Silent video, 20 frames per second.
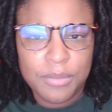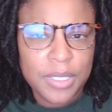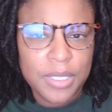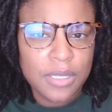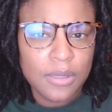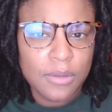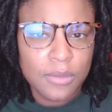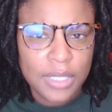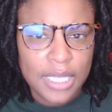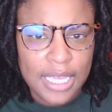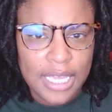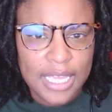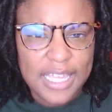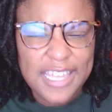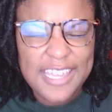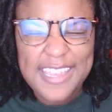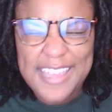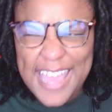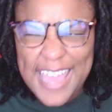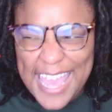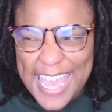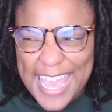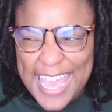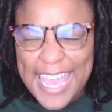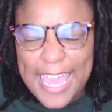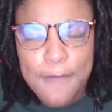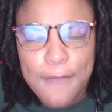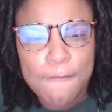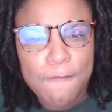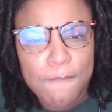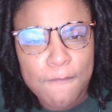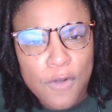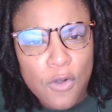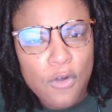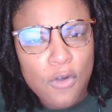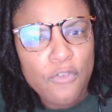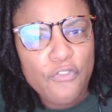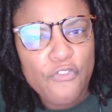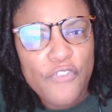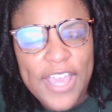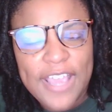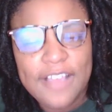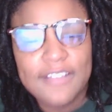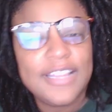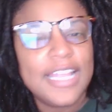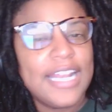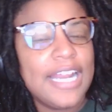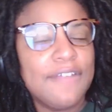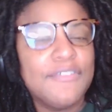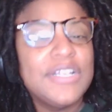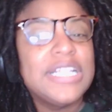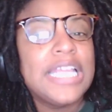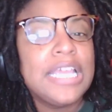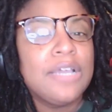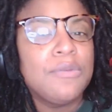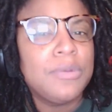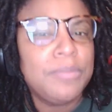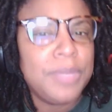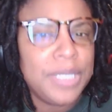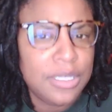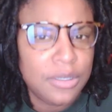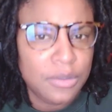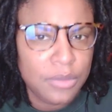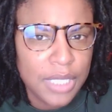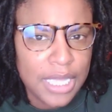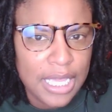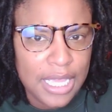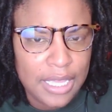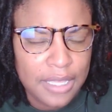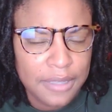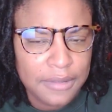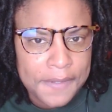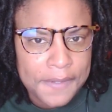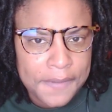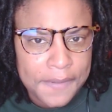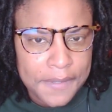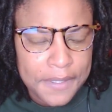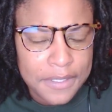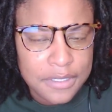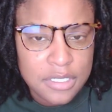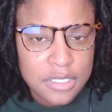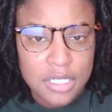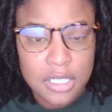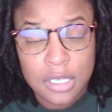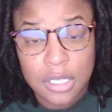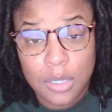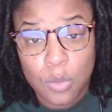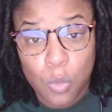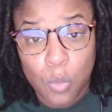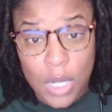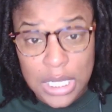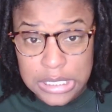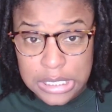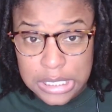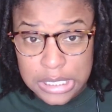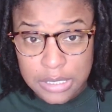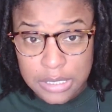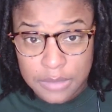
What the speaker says: be okay. He had full faith that everything would be okay until it wasn't.